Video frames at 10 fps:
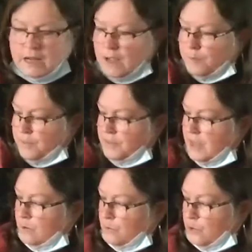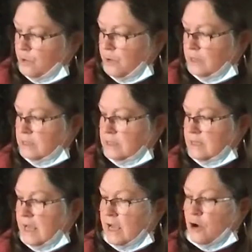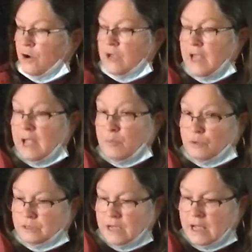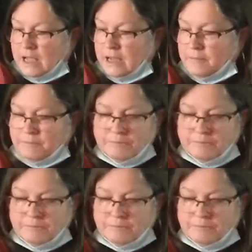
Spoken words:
But then we're going to take our cable tie